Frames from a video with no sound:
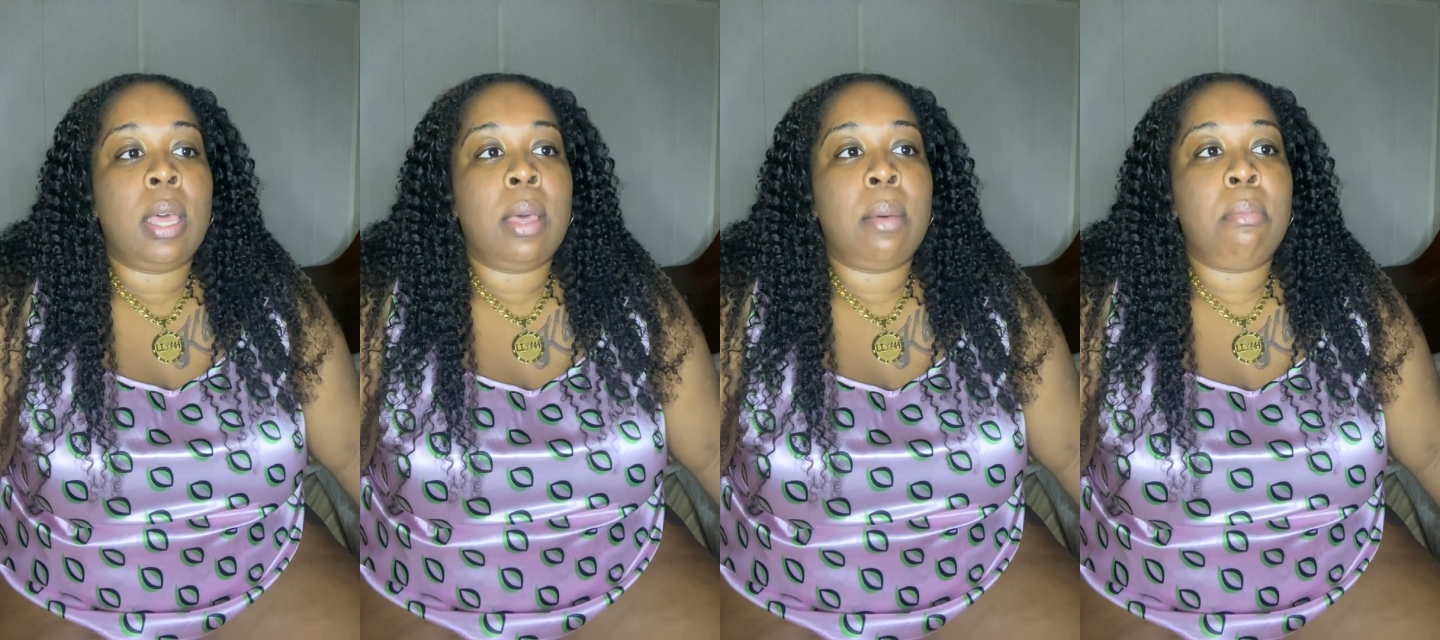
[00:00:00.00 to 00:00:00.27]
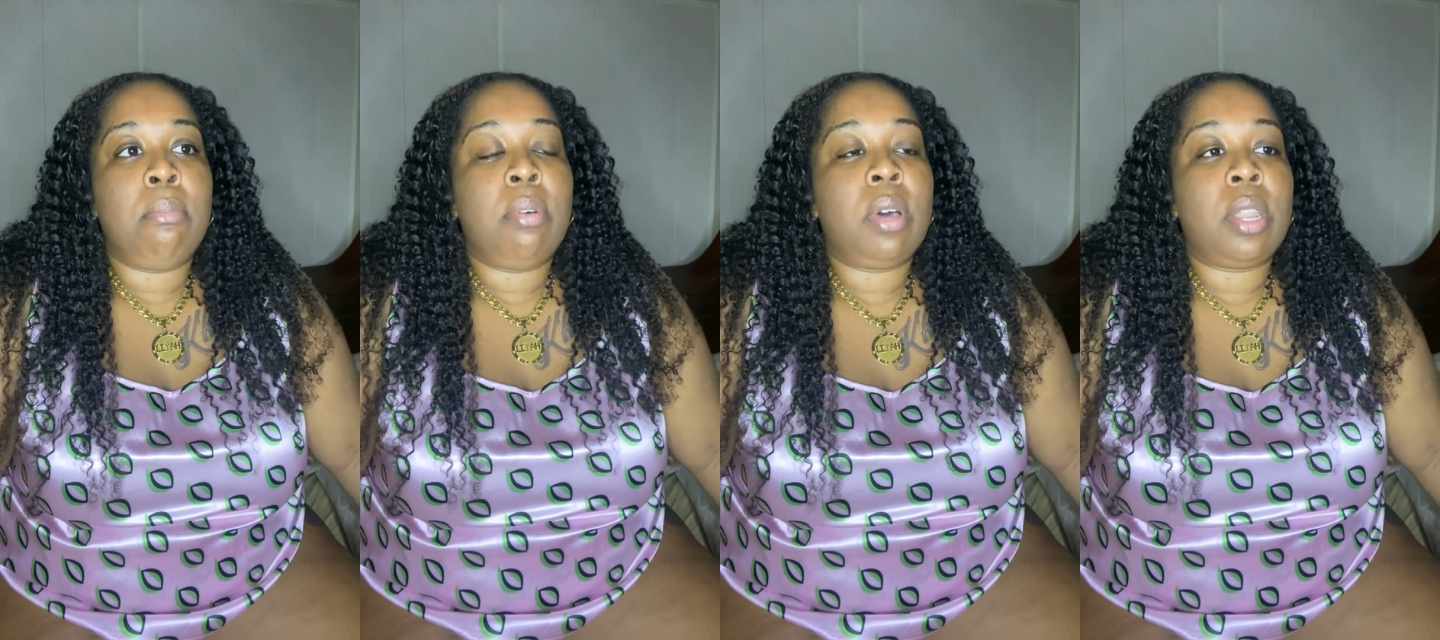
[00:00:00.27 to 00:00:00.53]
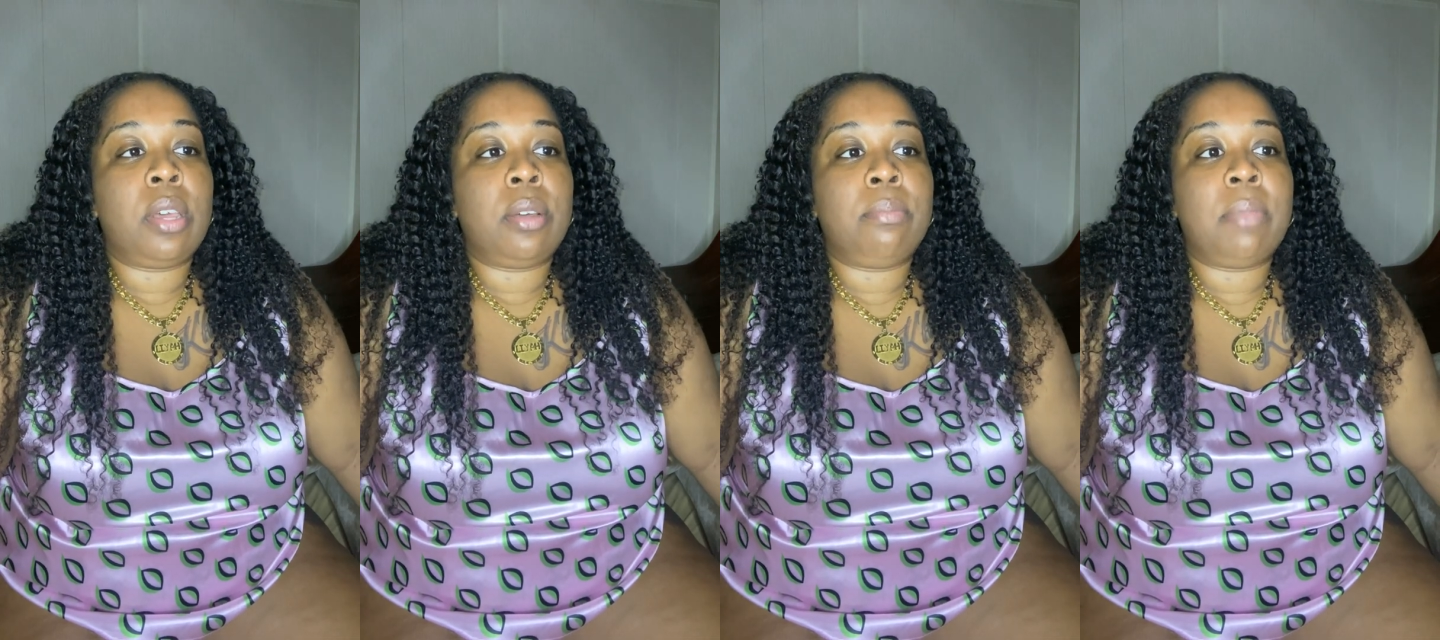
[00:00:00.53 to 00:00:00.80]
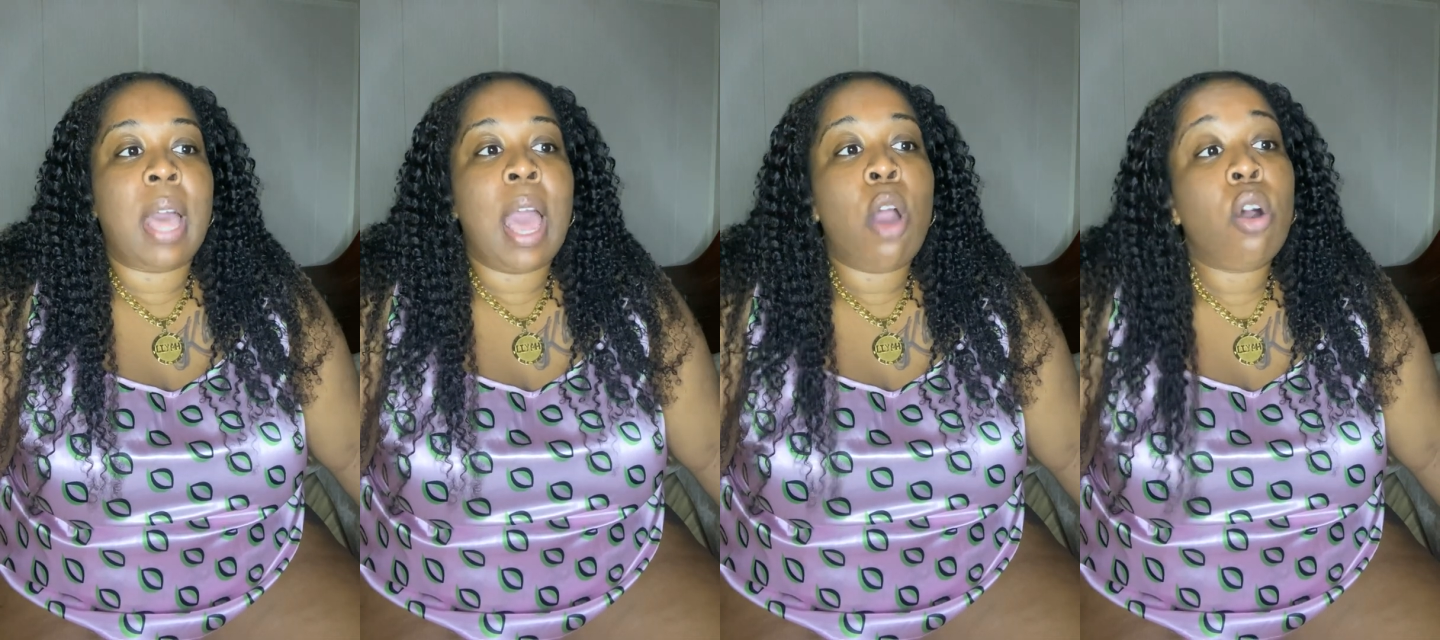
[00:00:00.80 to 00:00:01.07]
But
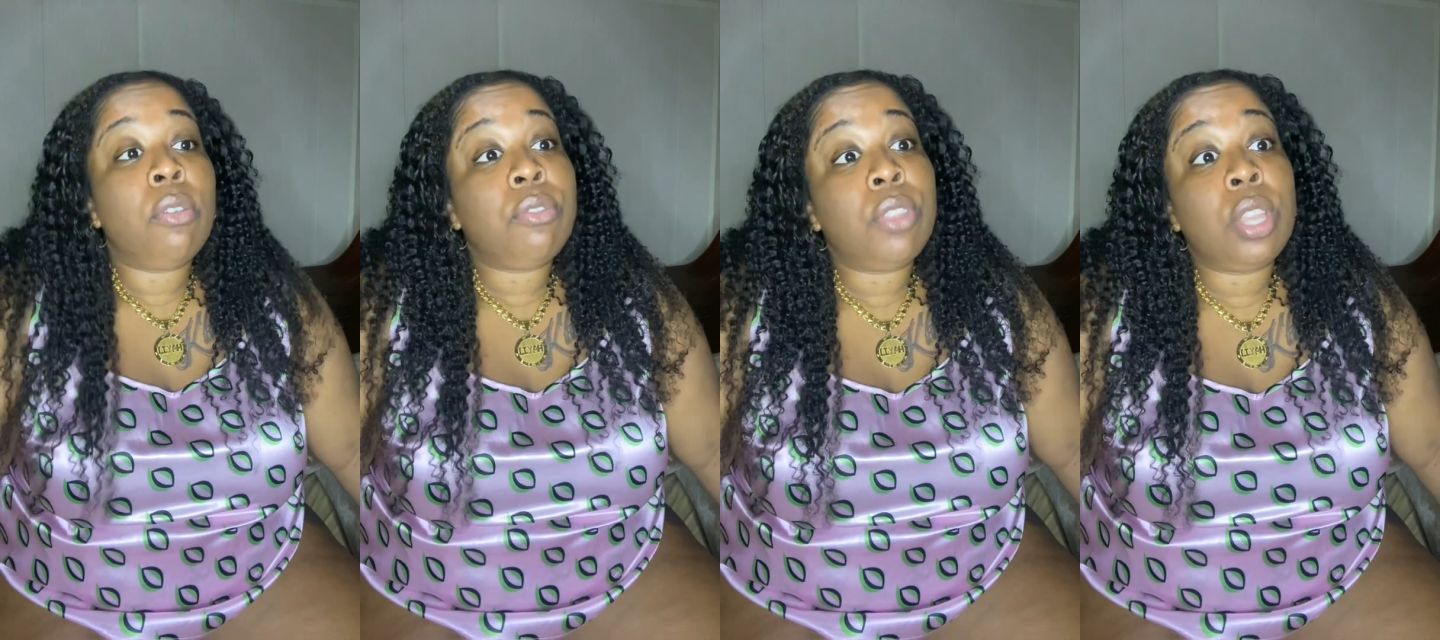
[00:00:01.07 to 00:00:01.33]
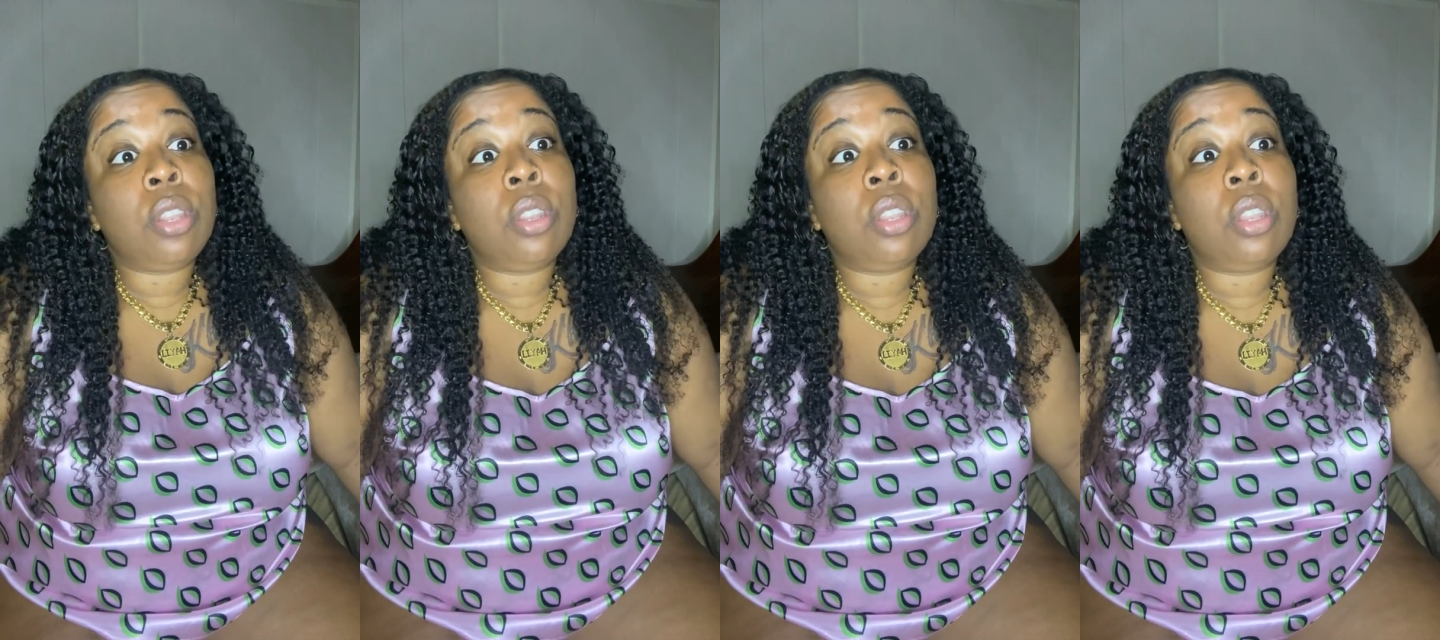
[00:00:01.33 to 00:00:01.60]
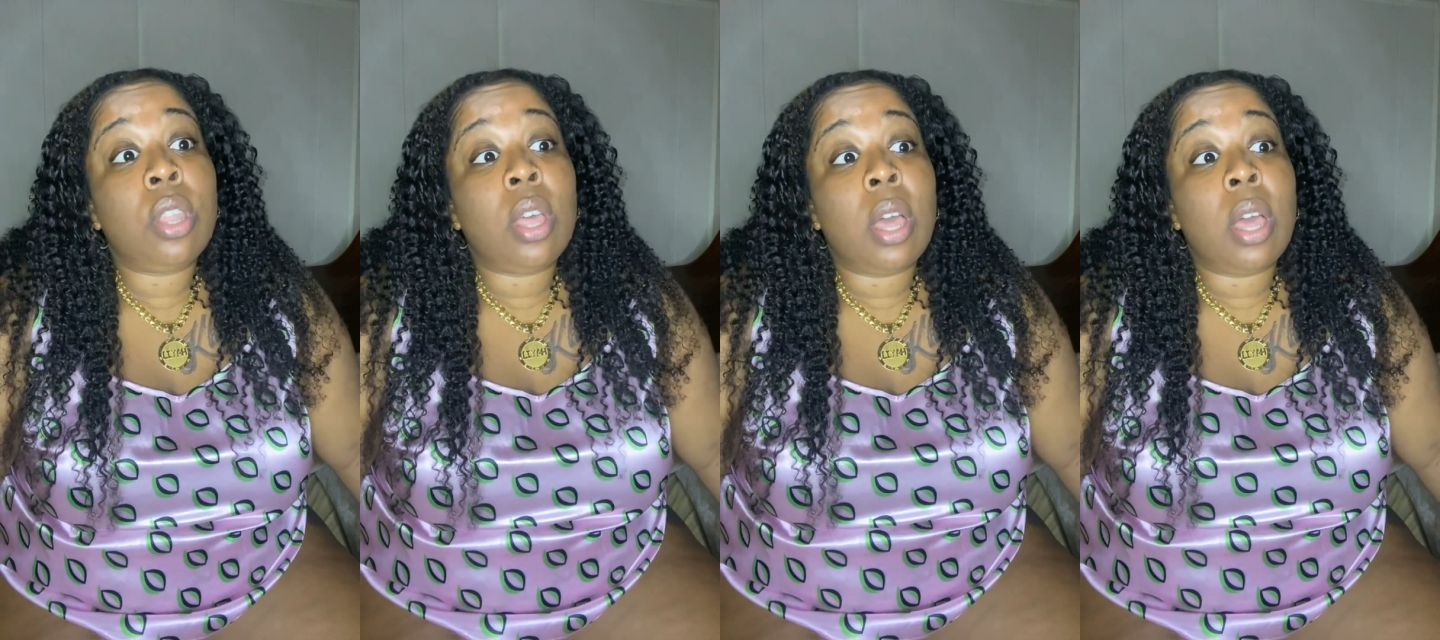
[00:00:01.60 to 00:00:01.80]
I often